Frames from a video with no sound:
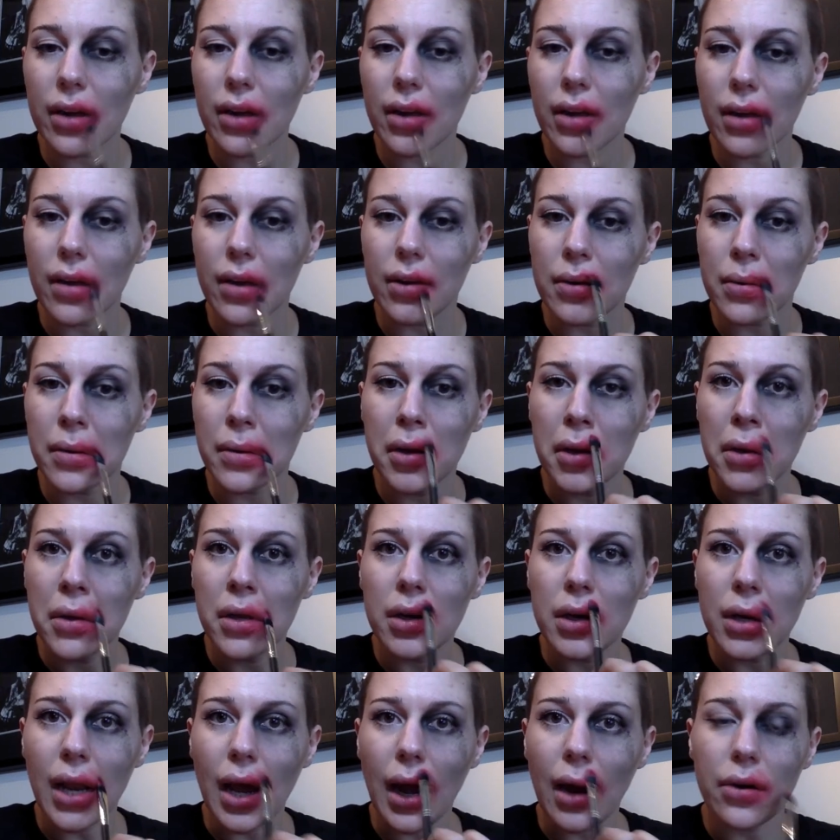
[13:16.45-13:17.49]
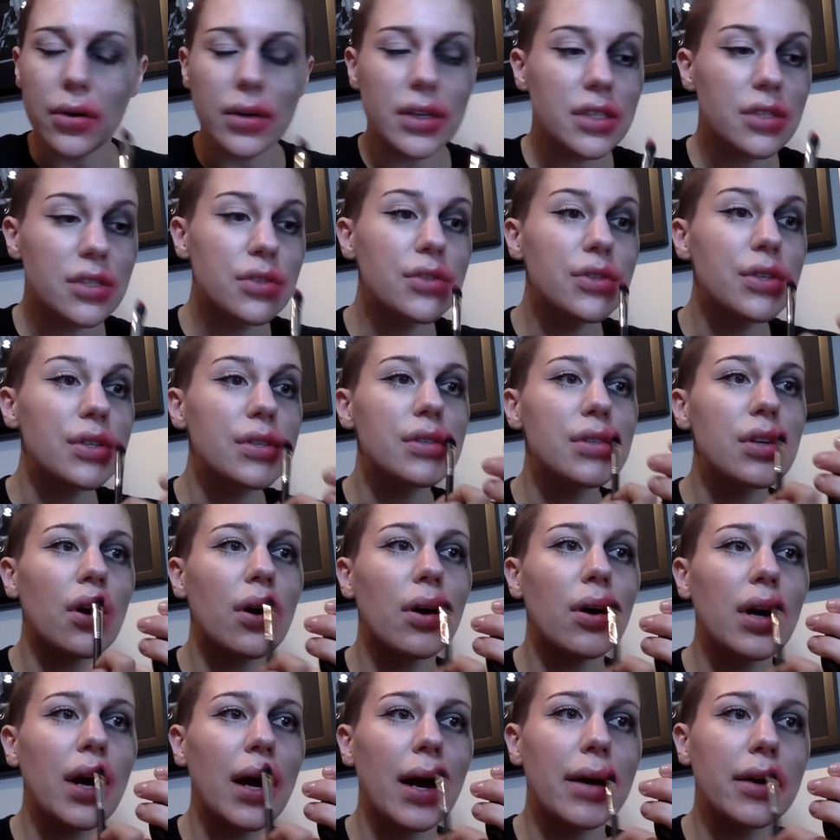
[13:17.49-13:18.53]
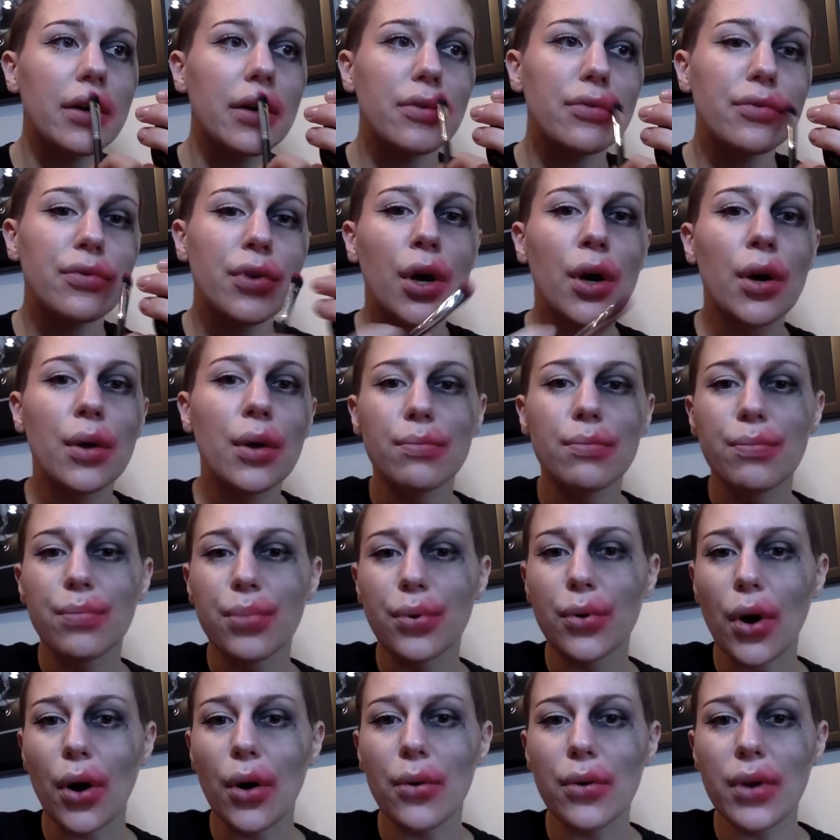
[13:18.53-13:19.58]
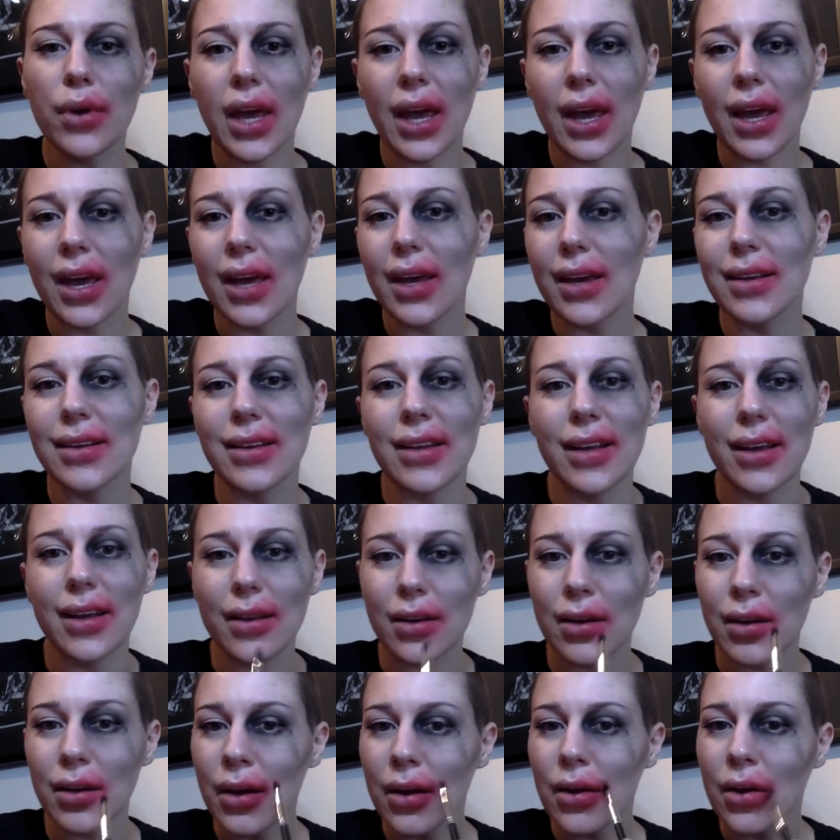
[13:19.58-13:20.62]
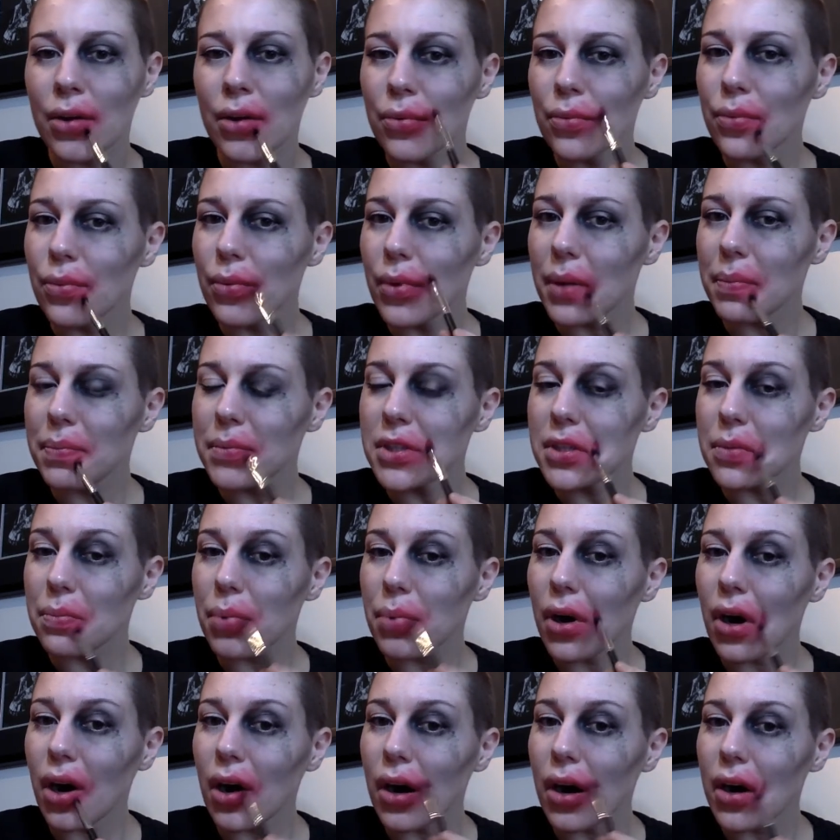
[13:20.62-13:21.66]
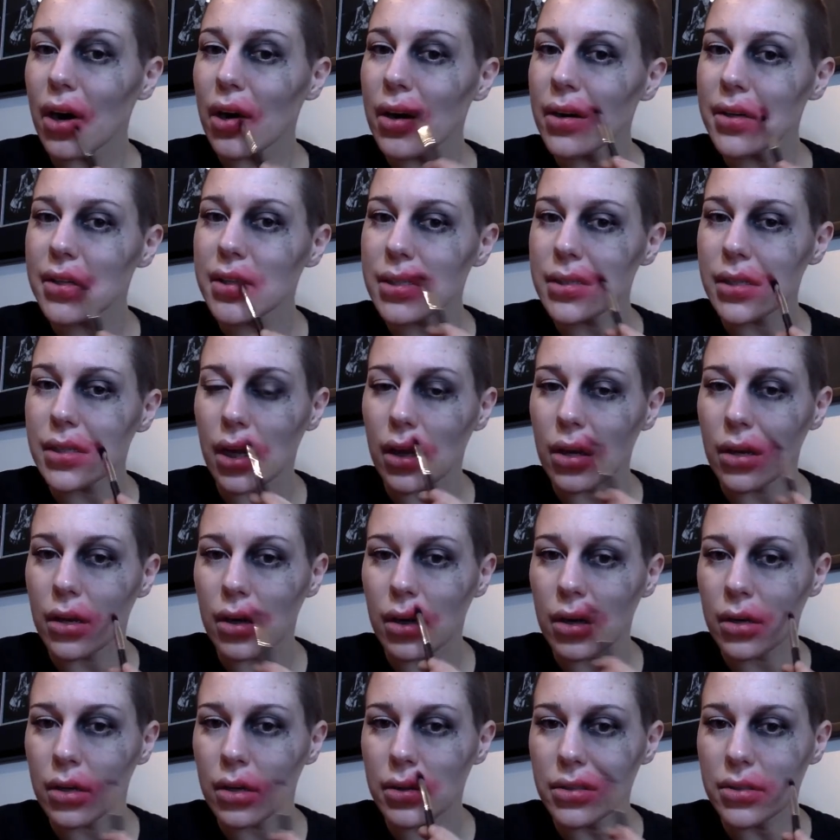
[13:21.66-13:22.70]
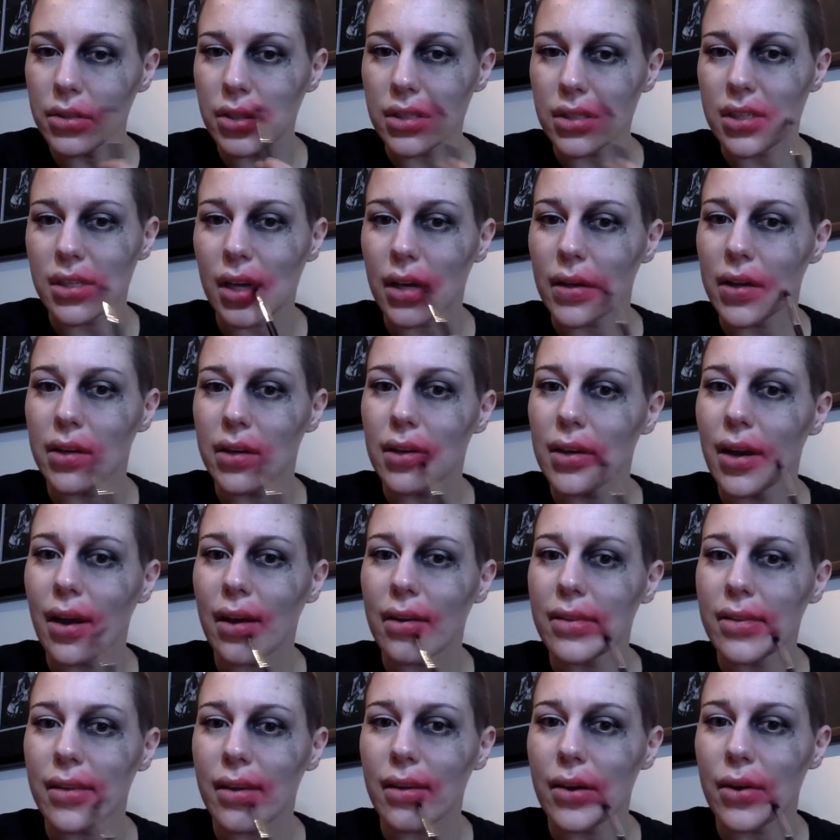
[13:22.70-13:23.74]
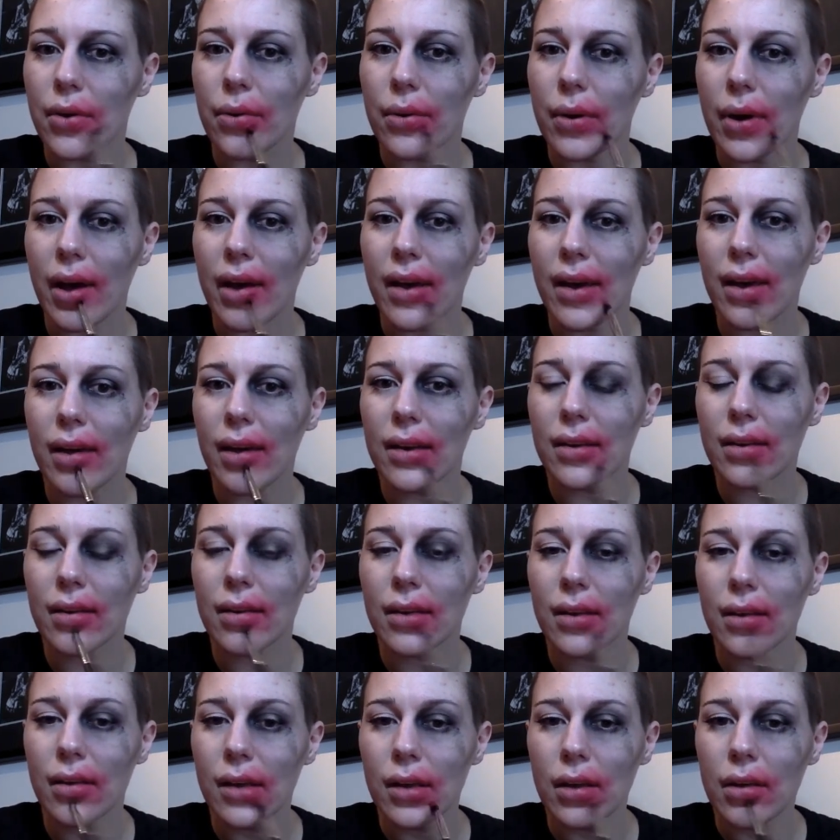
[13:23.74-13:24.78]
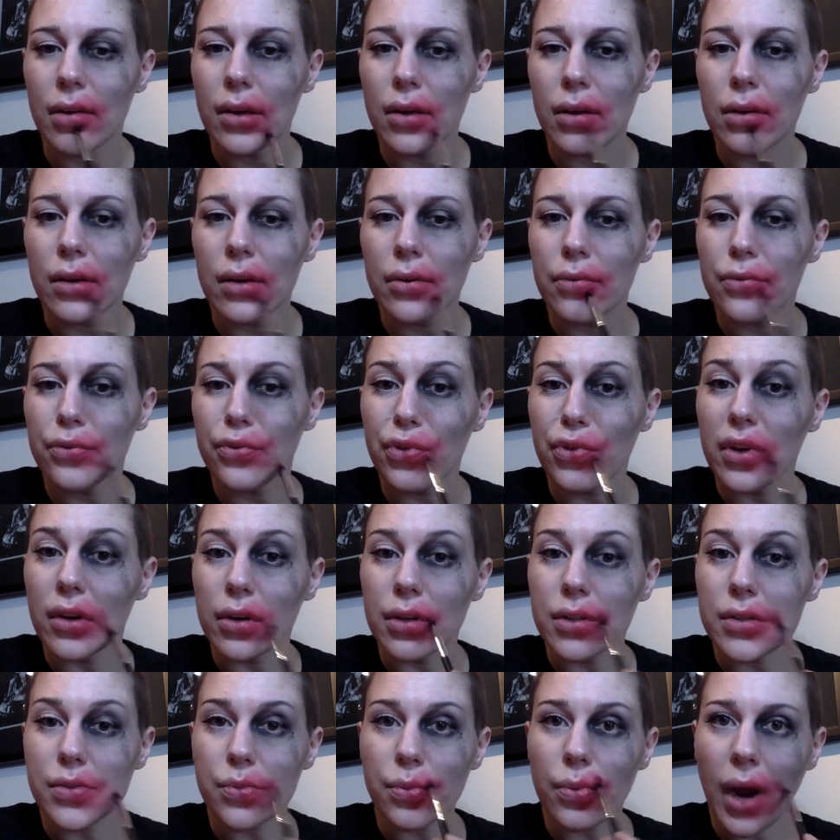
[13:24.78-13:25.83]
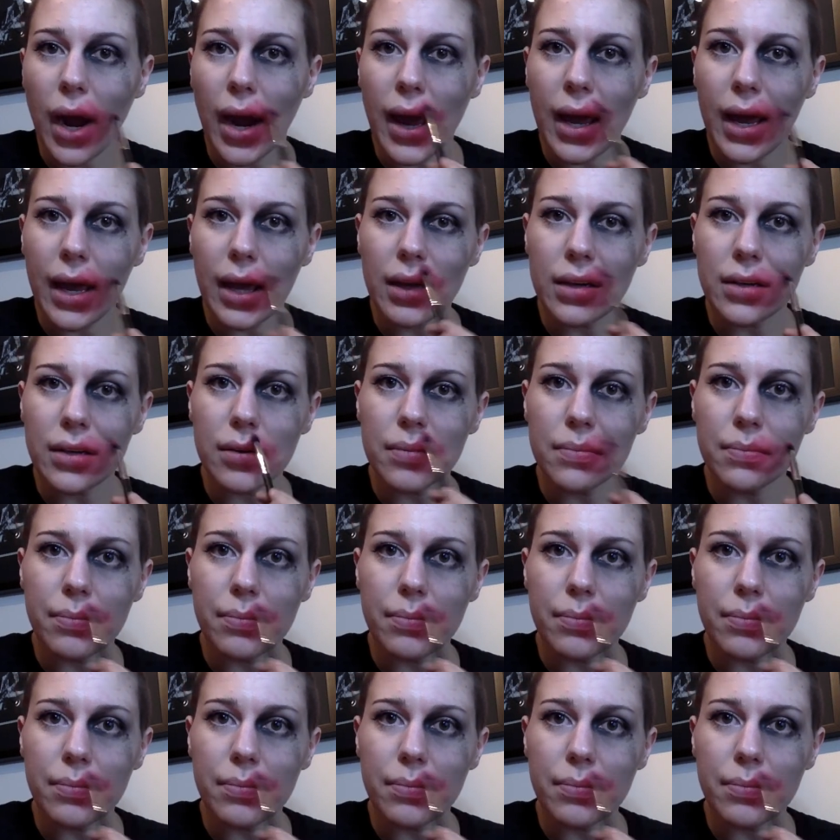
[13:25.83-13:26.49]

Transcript: and now it's just all kind of broken and ripped apart and just like nothing quite feels right.